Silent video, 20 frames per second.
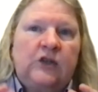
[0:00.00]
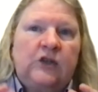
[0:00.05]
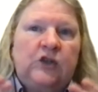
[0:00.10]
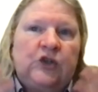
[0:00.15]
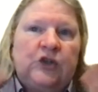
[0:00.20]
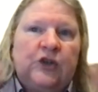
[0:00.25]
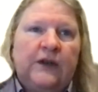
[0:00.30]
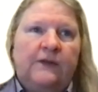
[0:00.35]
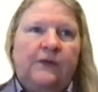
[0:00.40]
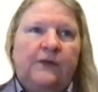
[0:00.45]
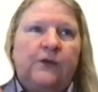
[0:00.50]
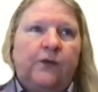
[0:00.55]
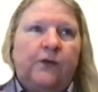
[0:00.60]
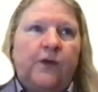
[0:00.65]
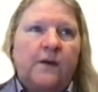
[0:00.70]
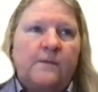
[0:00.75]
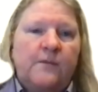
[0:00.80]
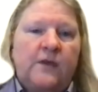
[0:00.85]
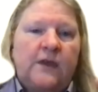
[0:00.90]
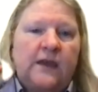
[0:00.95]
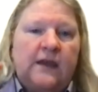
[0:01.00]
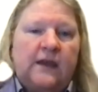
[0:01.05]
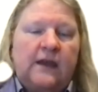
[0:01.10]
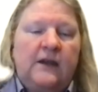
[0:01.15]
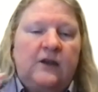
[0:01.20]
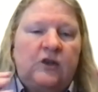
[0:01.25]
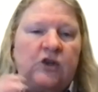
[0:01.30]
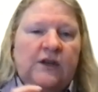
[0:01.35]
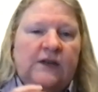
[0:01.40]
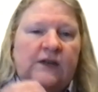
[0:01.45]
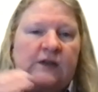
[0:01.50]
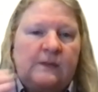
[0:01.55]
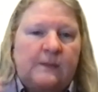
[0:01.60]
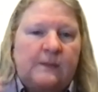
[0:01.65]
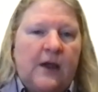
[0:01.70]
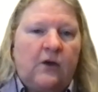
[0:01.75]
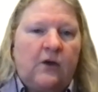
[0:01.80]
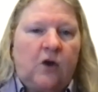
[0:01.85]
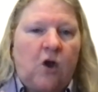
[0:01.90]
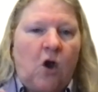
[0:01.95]
shift from thinking just
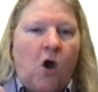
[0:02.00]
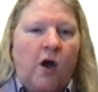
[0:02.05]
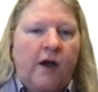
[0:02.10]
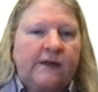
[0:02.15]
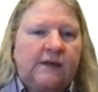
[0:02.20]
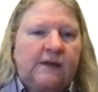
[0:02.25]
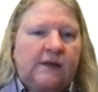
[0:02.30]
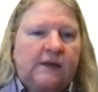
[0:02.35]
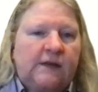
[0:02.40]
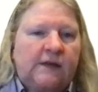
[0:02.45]
about cost